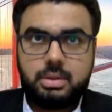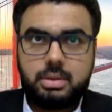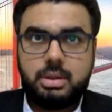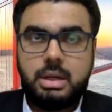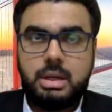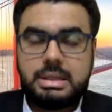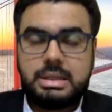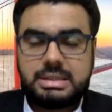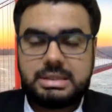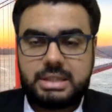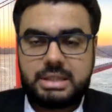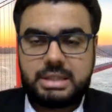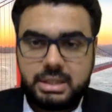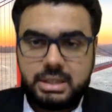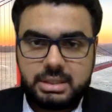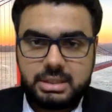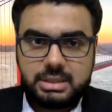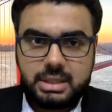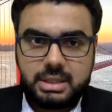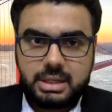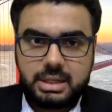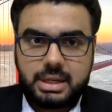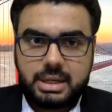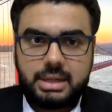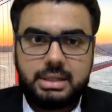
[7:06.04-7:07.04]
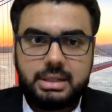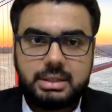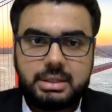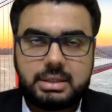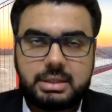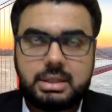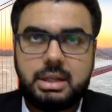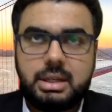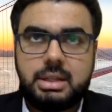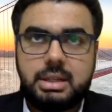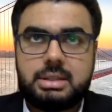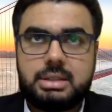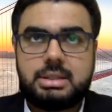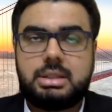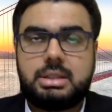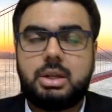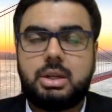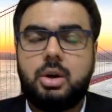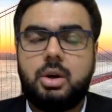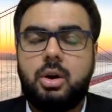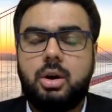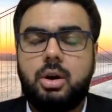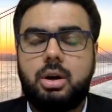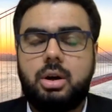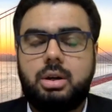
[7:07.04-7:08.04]
stages that I discussed,
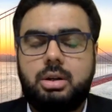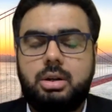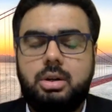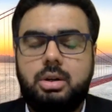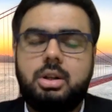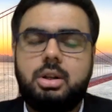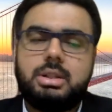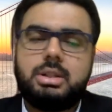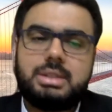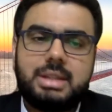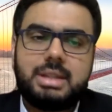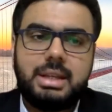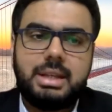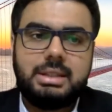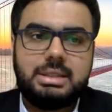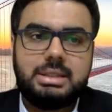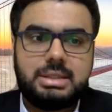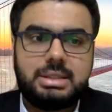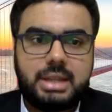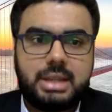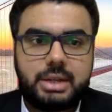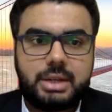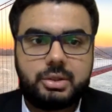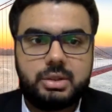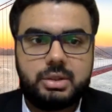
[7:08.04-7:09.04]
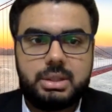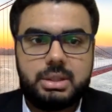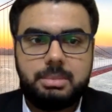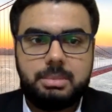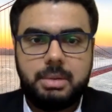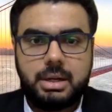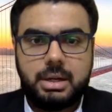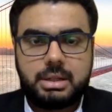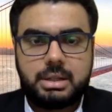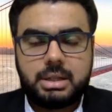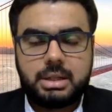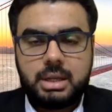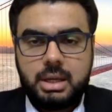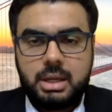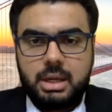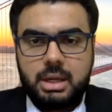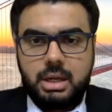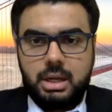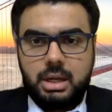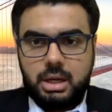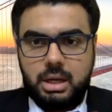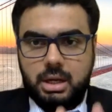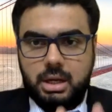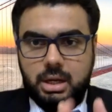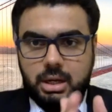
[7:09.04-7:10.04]
or not stages actually, but
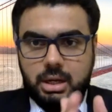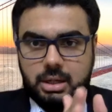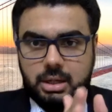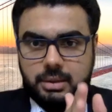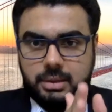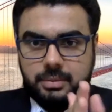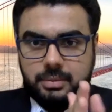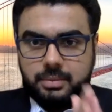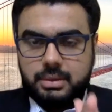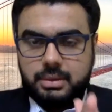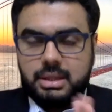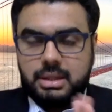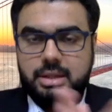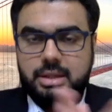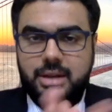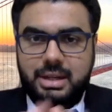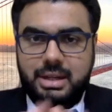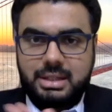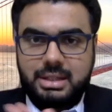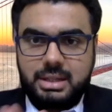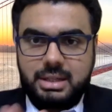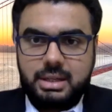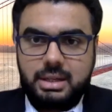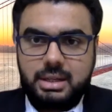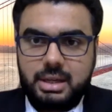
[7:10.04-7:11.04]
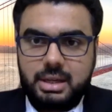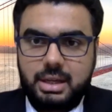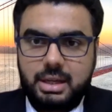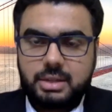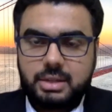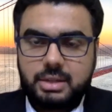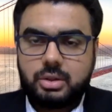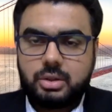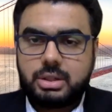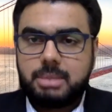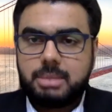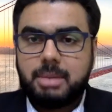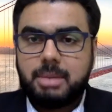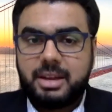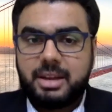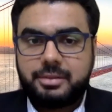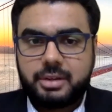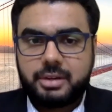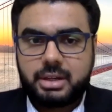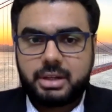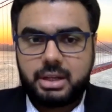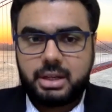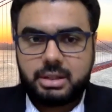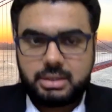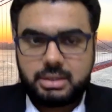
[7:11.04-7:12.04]
the criteria or the
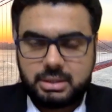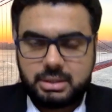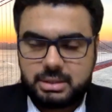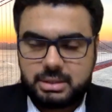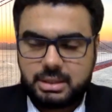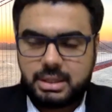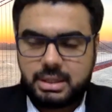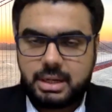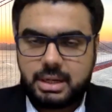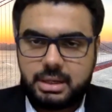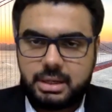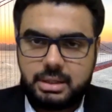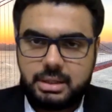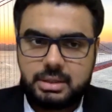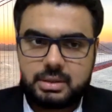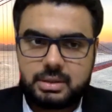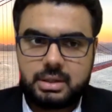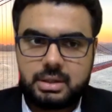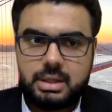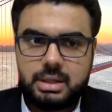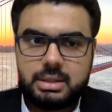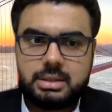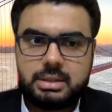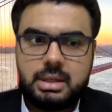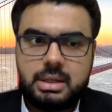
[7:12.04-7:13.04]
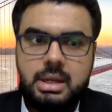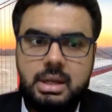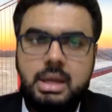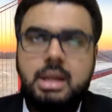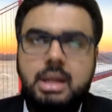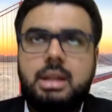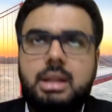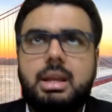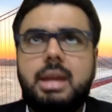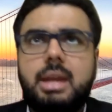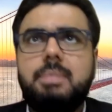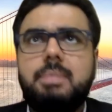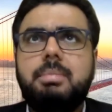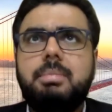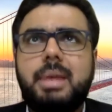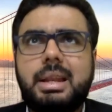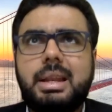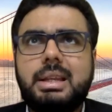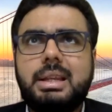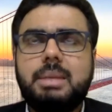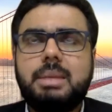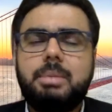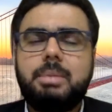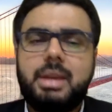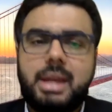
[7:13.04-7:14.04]
bifurcations that I discussed, can
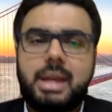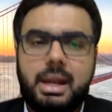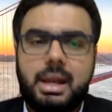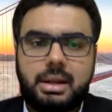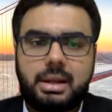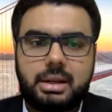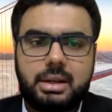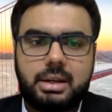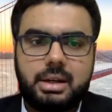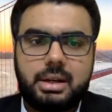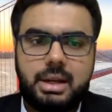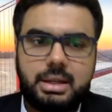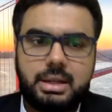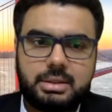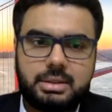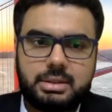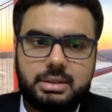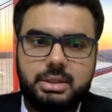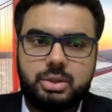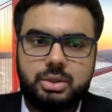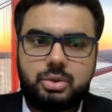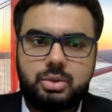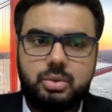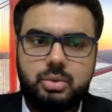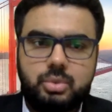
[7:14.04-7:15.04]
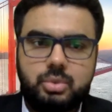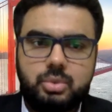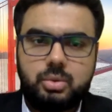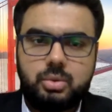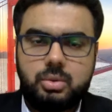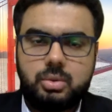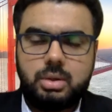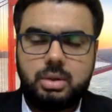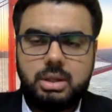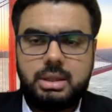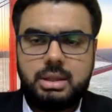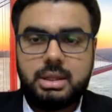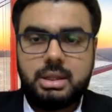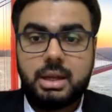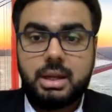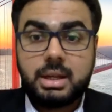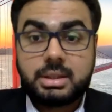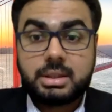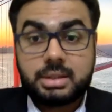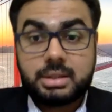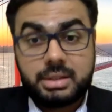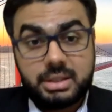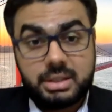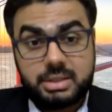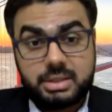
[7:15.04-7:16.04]
mainly be categorized into a
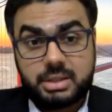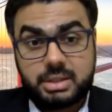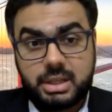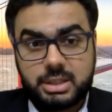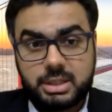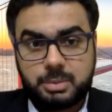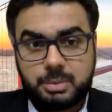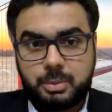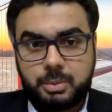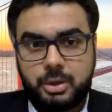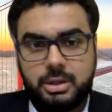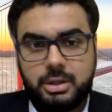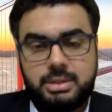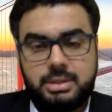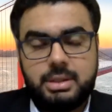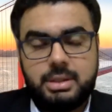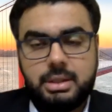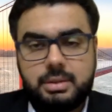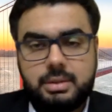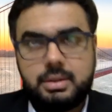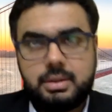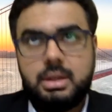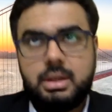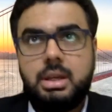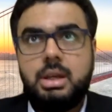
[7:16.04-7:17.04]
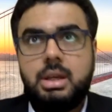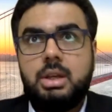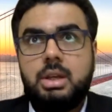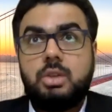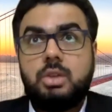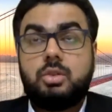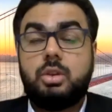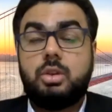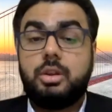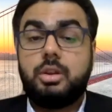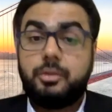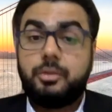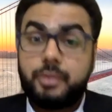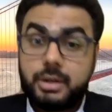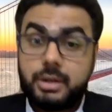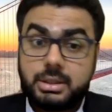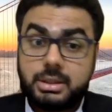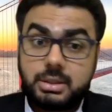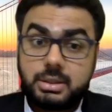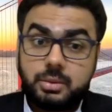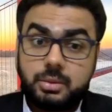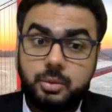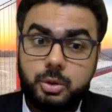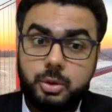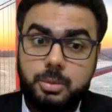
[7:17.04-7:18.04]
three-stage process. So the
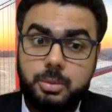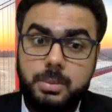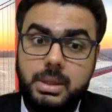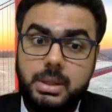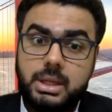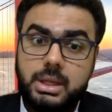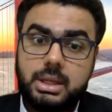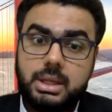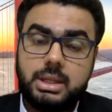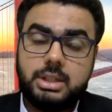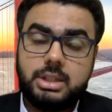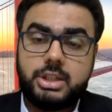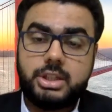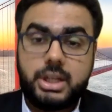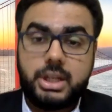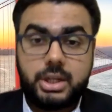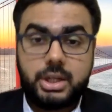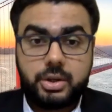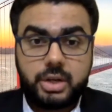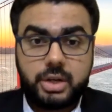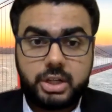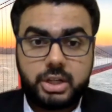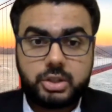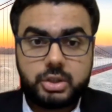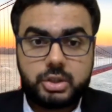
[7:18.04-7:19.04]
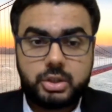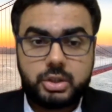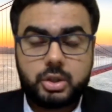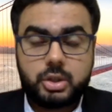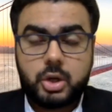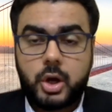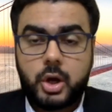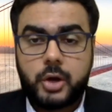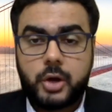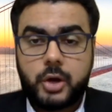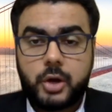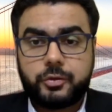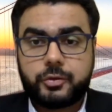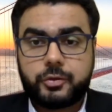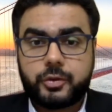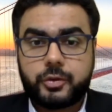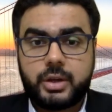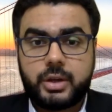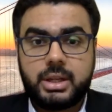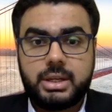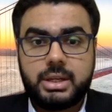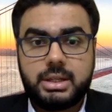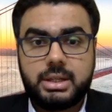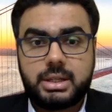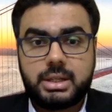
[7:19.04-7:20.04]
first would be generation of
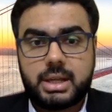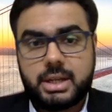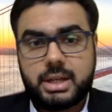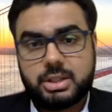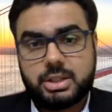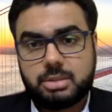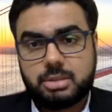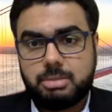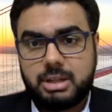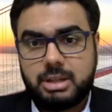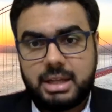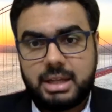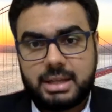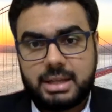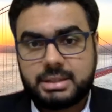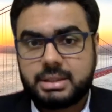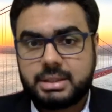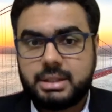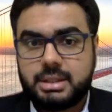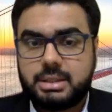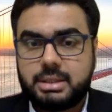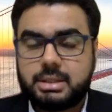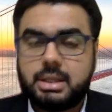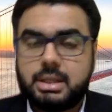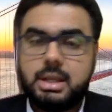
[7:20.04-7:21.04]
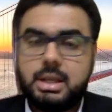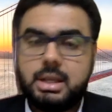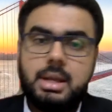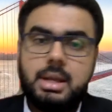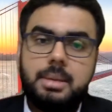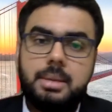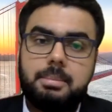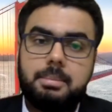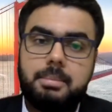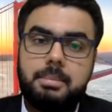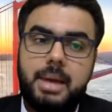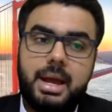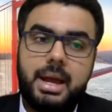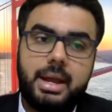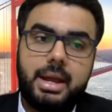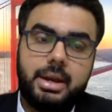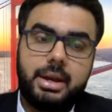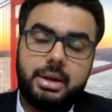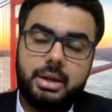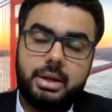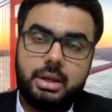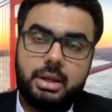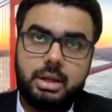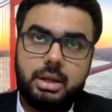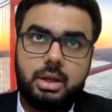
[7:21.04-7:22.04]
an intangible asset
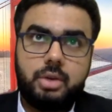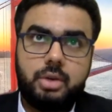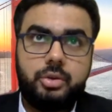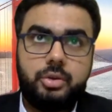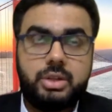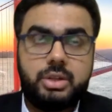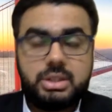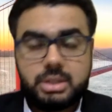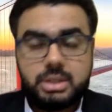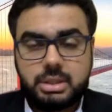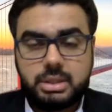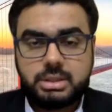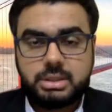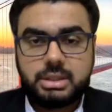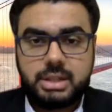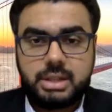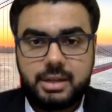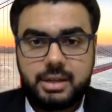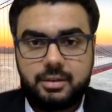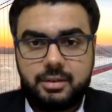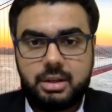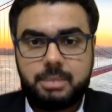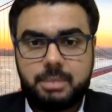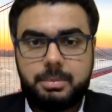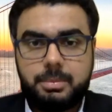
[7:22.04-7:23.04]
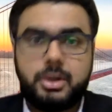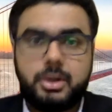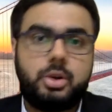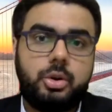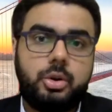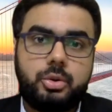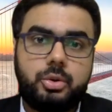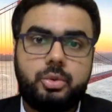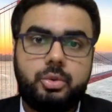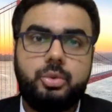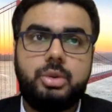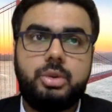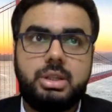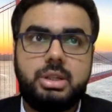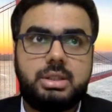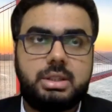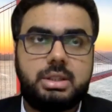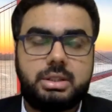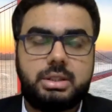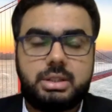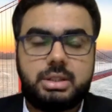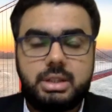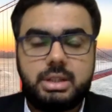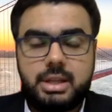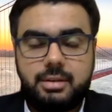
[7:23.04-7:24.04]
by research and development, or through
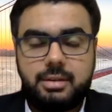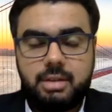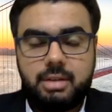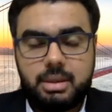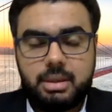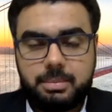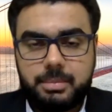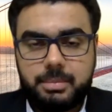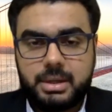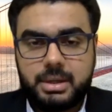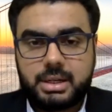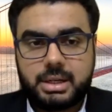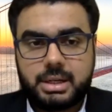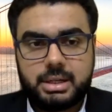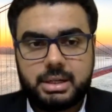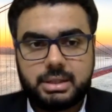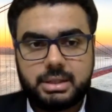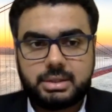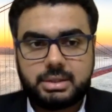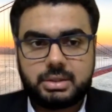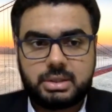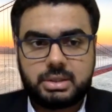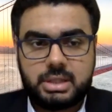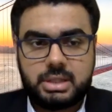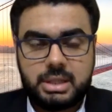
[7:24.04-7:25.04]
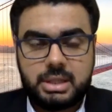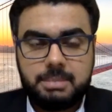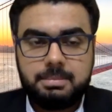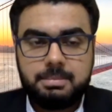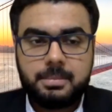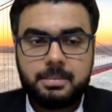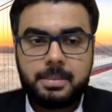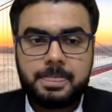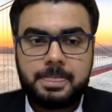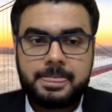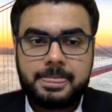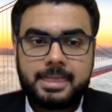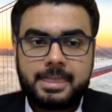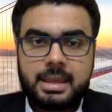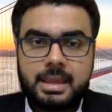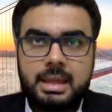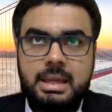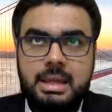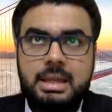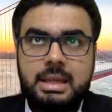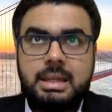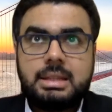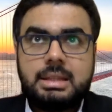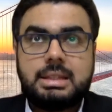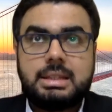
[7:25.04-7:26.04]
research and development and its team.
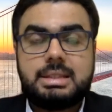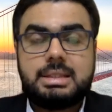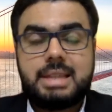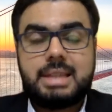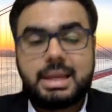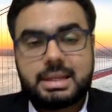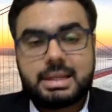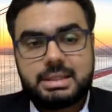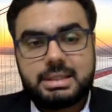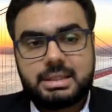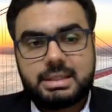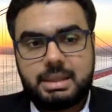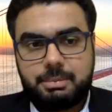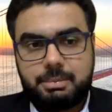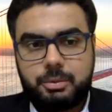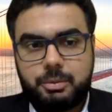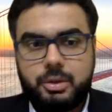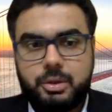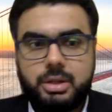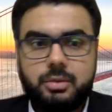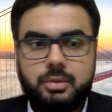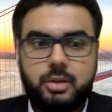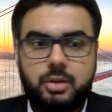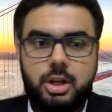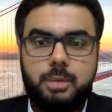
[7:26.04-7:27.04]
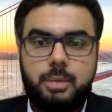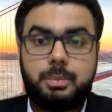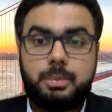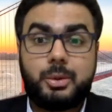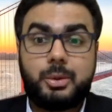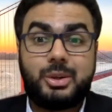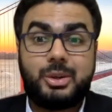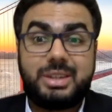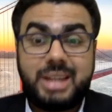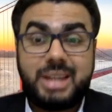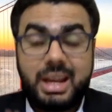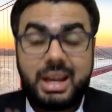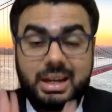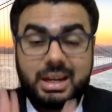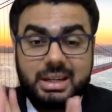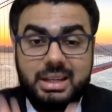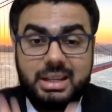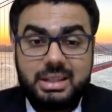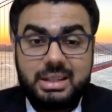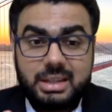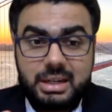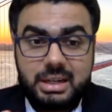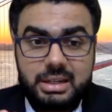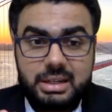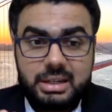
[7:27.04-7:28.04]
The second step would involve protecting
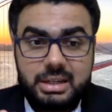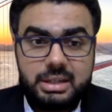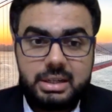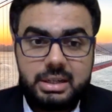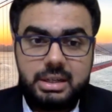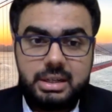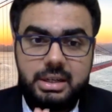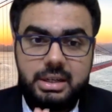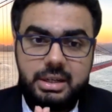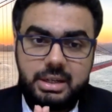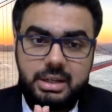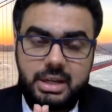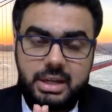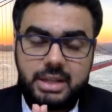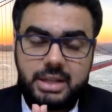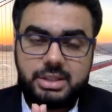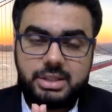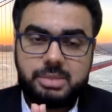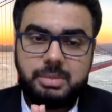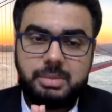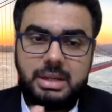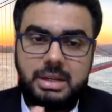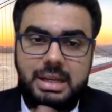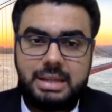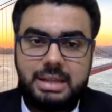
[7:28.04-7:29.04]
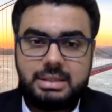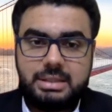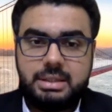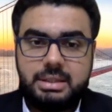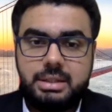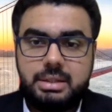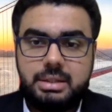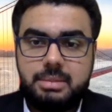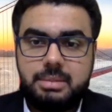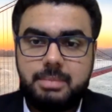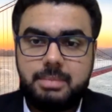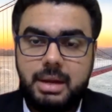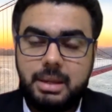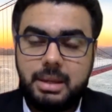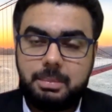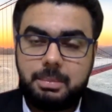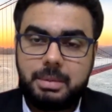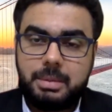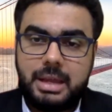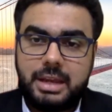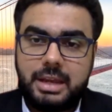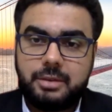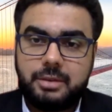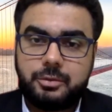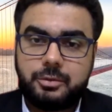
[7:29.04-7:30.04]
that intangible asset by
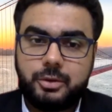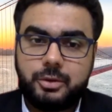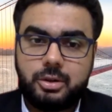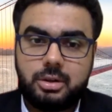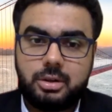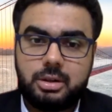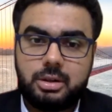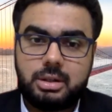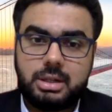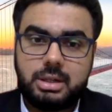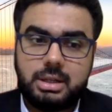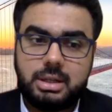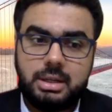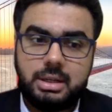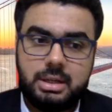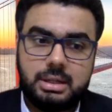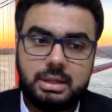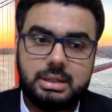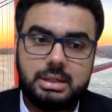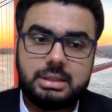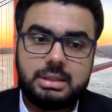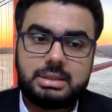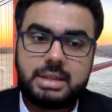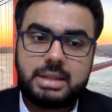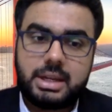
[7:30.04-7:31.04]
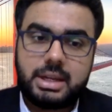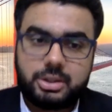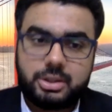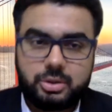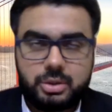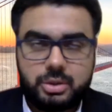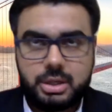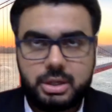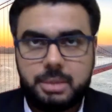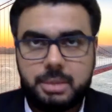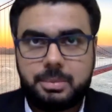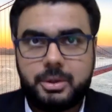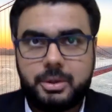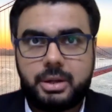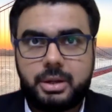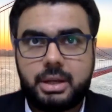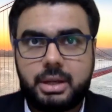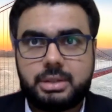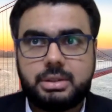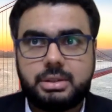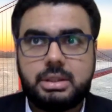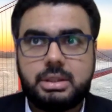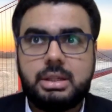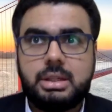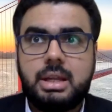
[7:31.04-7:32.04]
applying for statutory
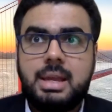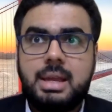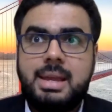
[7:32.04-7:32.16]
protection.